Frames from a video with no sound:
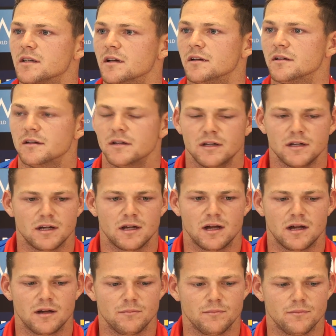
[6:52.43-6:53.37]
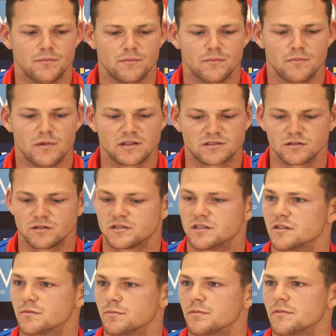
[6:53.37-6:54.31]
So it's not
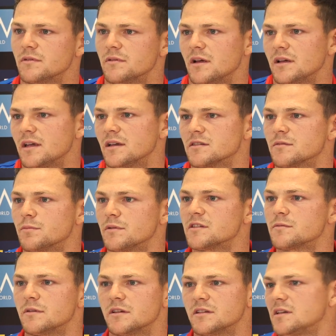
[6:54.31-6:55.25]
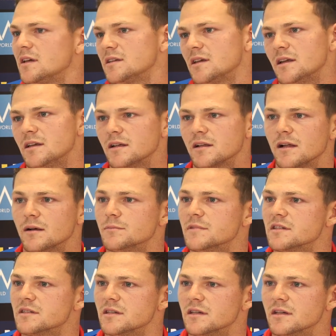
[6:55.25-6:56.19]
just against Brisbane, it's against any club
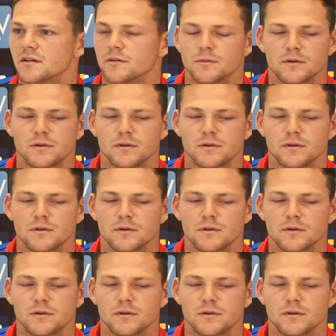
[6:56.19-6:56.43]
this year.